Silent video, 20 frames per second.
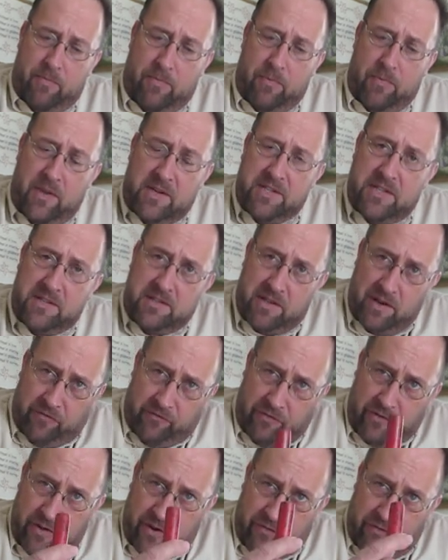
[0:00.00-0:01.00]
This is
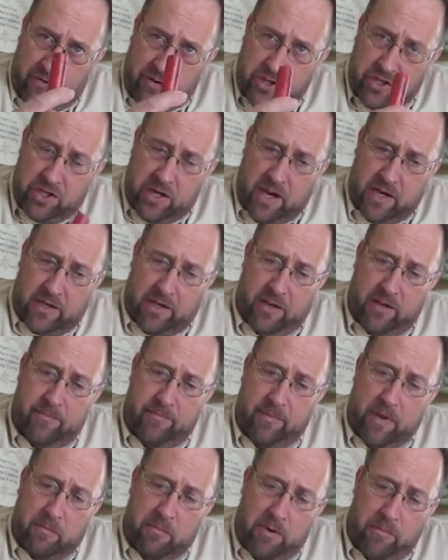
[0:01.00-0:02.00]
for their first shotgun.
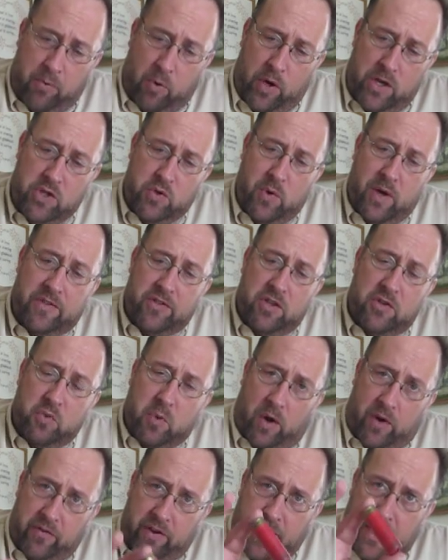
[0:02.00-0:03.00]
I'm going to point you at the
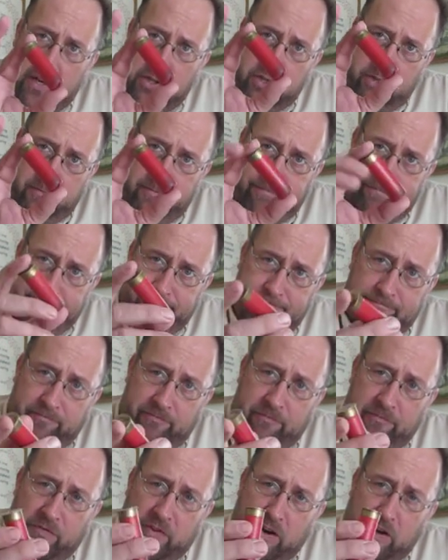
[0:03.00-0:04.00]
12 gauge.
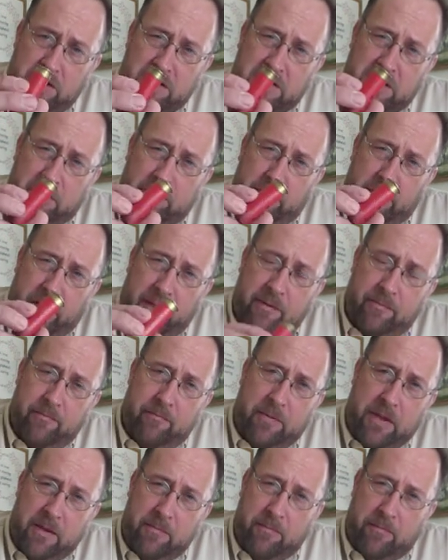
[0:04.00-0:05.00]
Very simply.
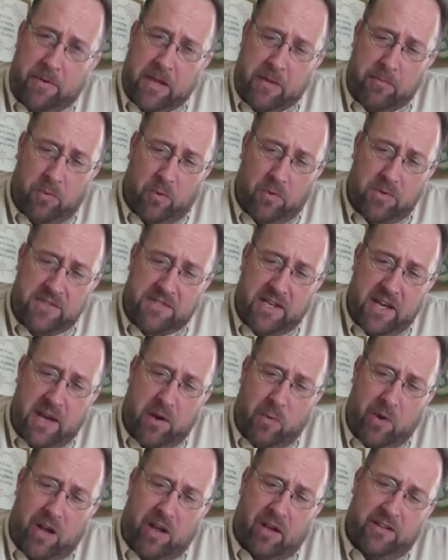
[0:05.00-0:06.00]
People will say,
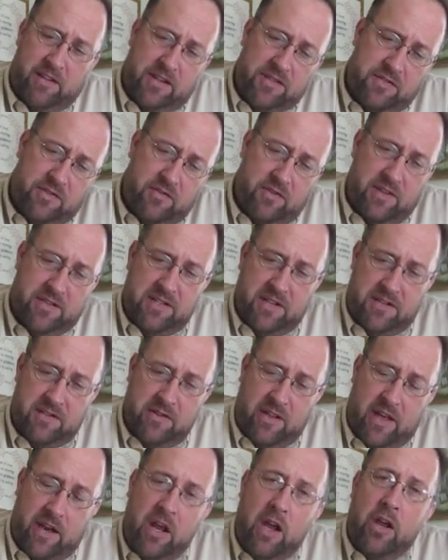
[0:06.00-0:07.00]
well, it doesn't do this, doesn't
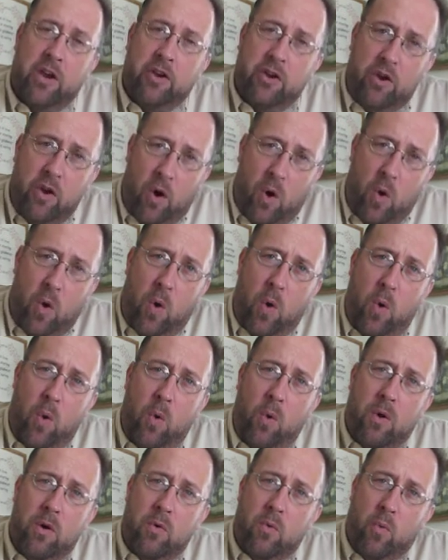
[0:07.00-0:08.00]
do that.
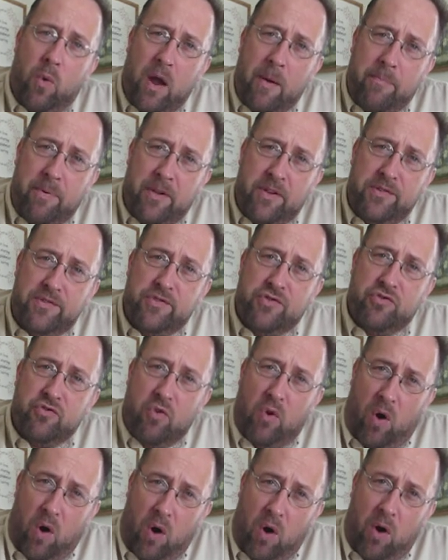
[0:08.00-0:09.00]
No weapons do
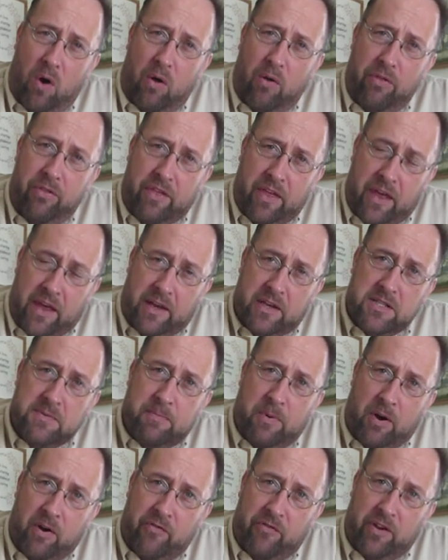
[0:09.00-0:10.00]
all things
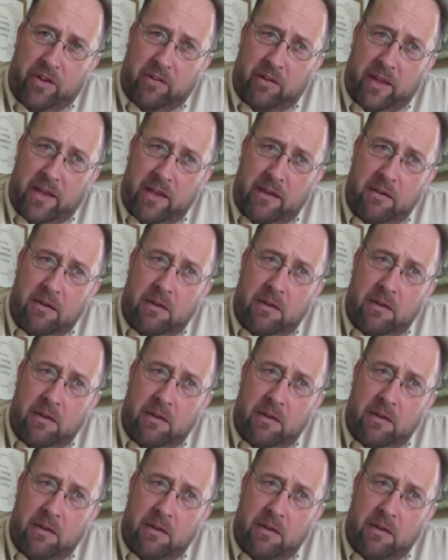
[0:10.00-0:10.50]
perfectly.